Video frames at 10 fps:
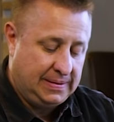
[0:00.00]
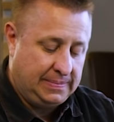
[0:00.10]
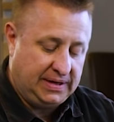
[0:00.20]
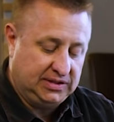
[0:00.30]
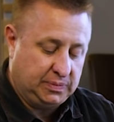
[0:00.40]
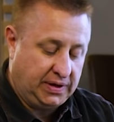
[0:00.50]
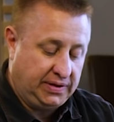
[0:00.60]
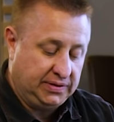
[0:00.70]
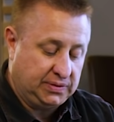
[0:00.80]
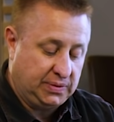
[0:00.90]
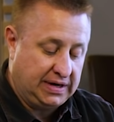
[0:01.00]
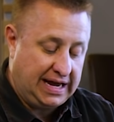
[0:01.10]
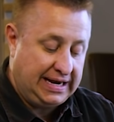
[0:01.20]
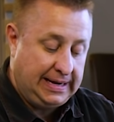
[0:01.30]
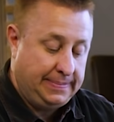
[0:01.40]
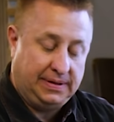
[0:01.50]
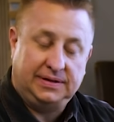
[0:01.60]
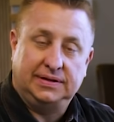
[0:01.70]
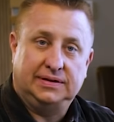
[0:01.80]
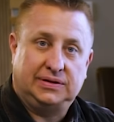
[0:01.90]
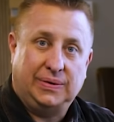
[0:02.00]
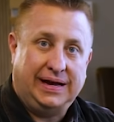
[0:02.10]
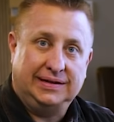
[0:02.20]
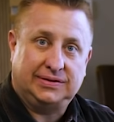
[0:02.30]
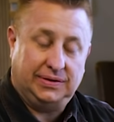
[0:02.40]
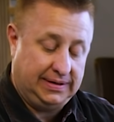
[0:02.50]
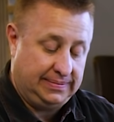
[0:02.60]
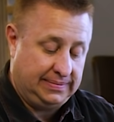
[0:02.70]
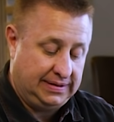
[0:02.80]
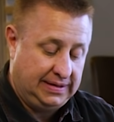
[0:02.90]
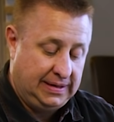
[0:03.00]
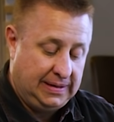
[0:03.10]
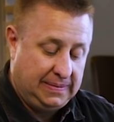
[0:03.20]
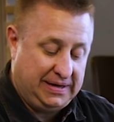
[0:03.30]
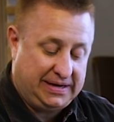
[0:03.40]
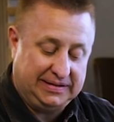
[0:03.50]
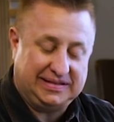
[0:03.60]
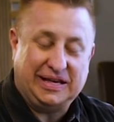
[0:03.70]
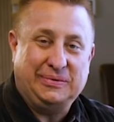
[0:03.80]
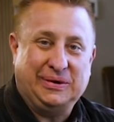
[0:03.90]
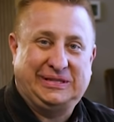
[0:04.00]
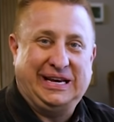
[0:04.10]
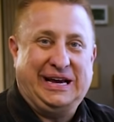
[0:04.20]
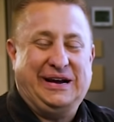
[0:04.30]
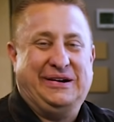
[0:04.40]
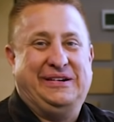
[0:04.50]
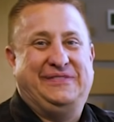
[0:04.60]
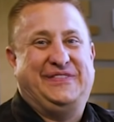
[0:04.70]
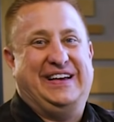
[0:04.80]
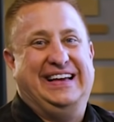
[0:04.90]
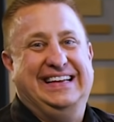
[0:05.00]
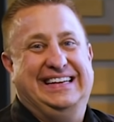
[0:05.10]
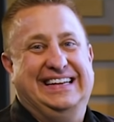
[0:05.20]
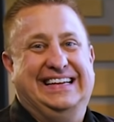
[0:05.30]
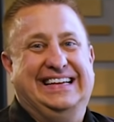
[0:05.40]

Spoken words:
But his brothers were not able to answer him because they were terrified.